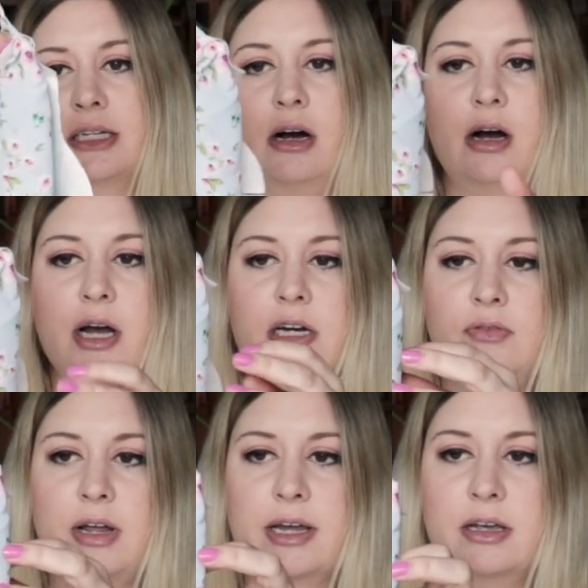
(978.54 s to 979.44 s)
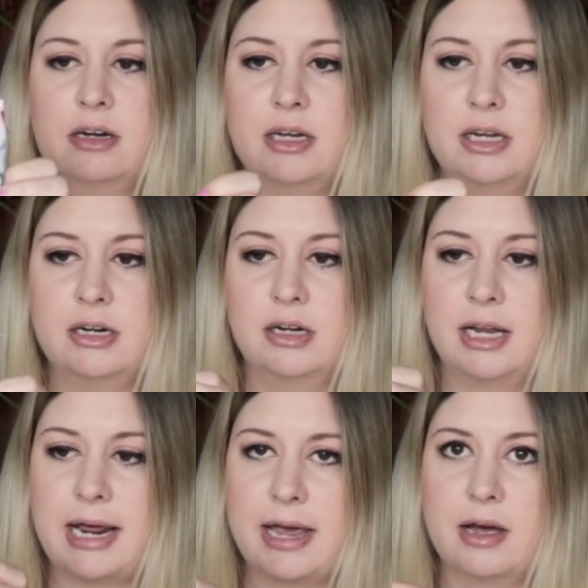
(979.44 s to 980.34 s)
kind of like an inner
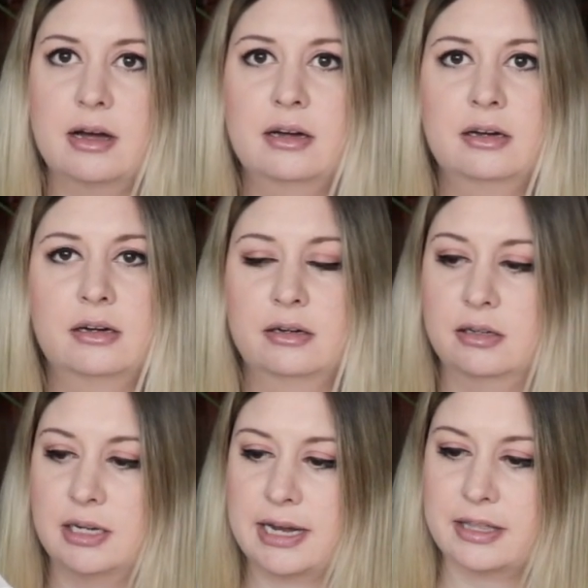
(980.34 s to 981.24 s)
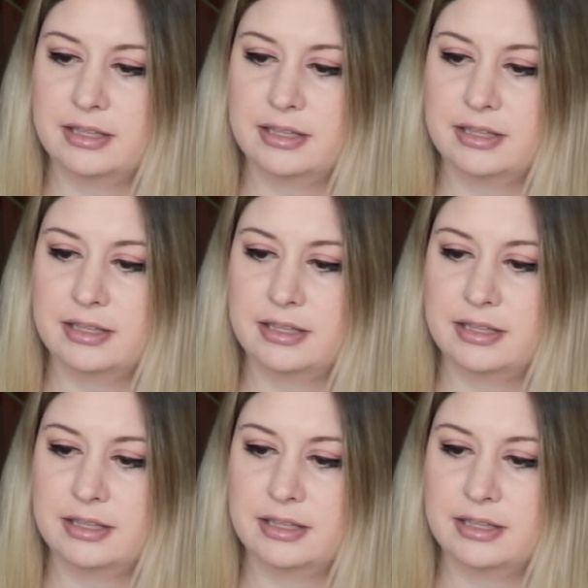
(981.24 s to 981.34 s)
layer like